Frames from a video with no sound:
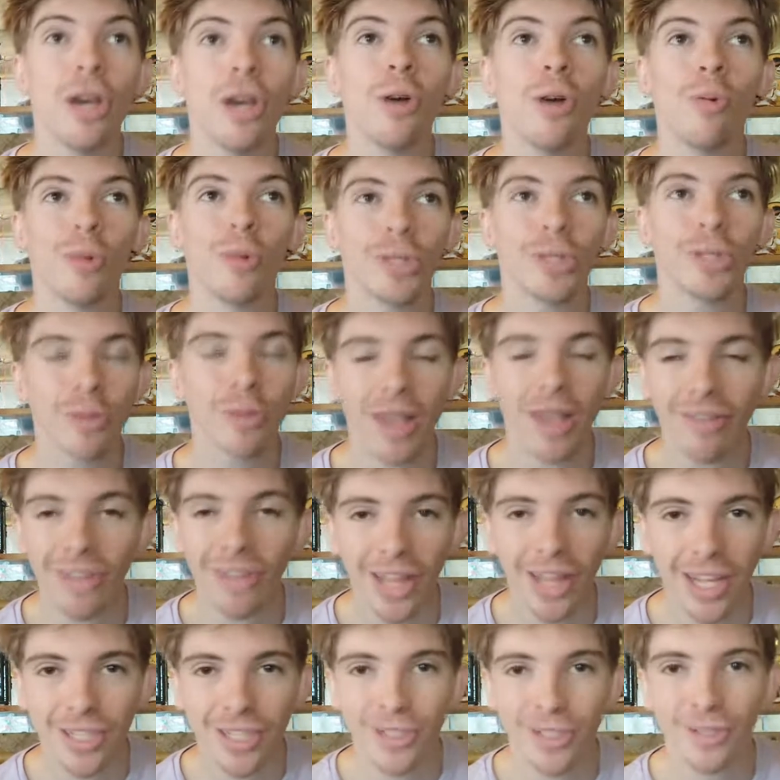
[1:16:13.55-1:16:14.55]
once we have
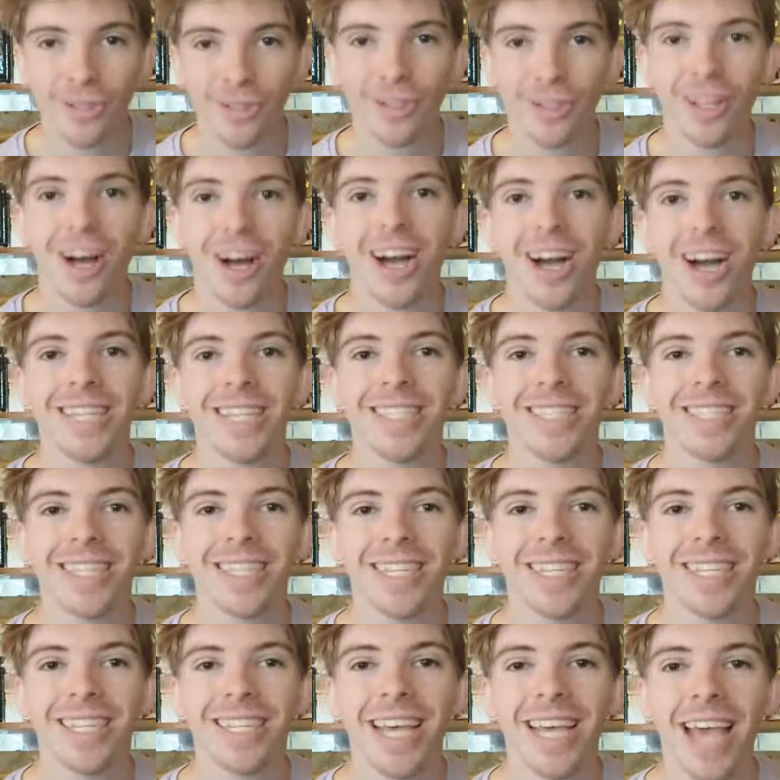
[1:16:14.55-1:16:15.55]
electrical lines
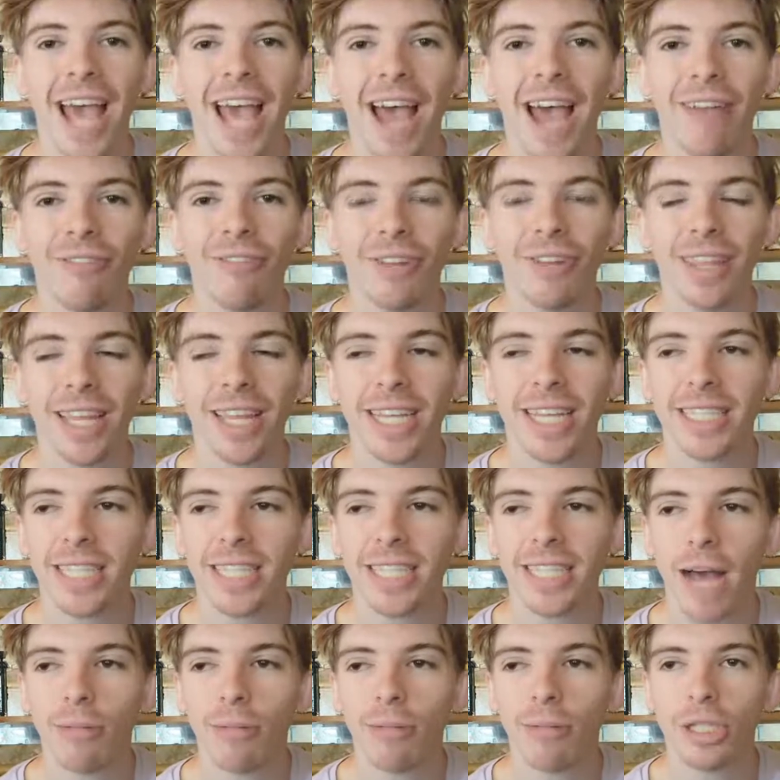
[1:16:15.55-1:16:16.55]
and everything
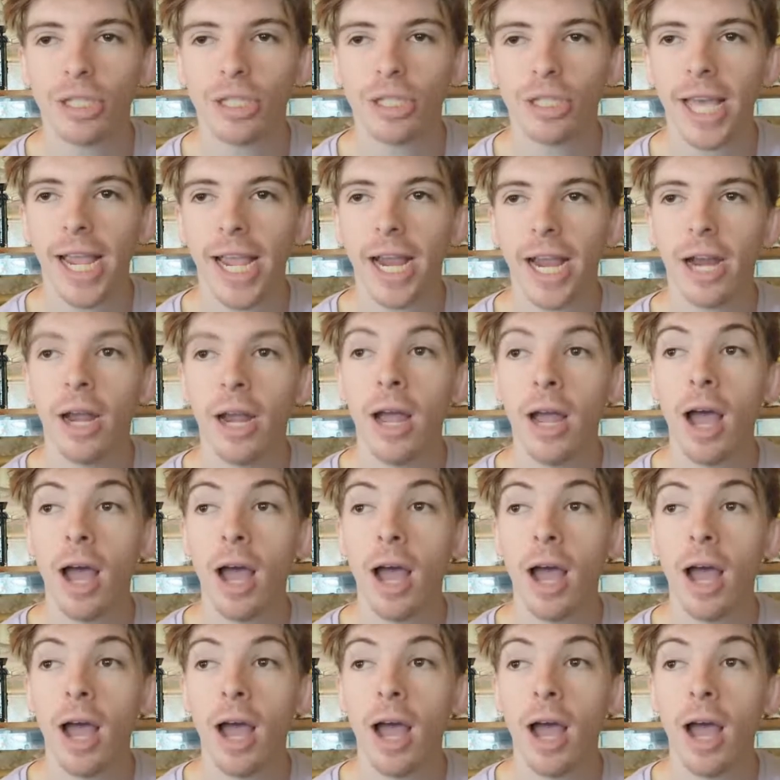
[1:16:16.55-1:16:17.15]
established there,